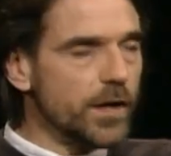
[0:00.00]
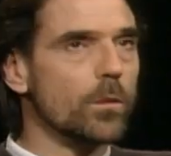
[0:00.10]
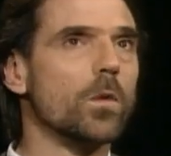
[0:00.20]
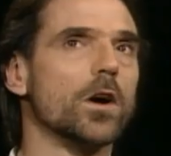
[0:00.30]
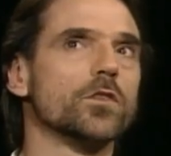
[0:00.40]
and
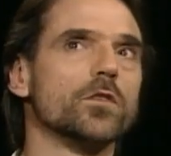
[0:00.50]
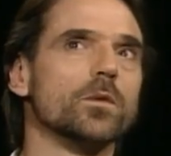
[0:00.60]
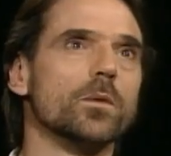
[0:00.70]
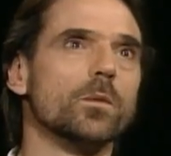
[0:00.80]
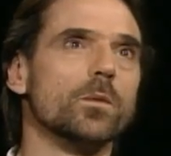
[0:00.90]

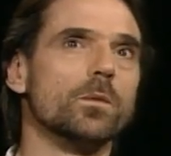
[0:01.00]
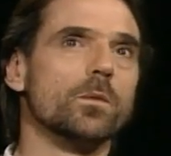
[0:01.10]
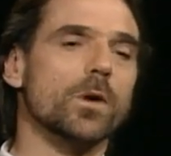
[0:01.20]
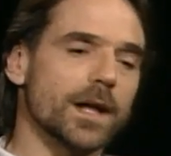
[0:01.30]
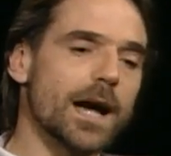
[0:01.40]

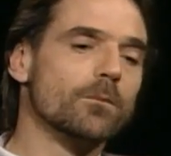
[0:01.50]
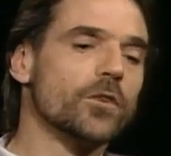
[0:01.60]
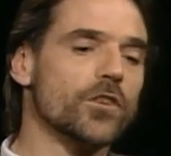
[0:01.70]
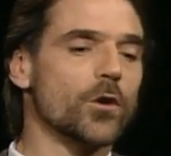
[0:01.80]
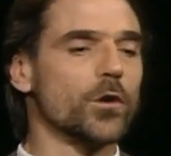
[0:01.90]
what happened was
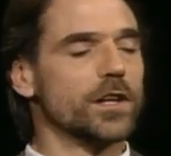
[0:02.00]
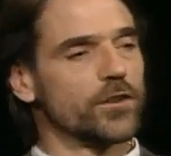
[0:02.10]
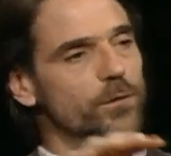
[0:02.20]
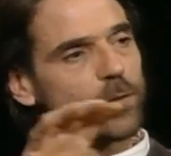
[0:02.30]
the audience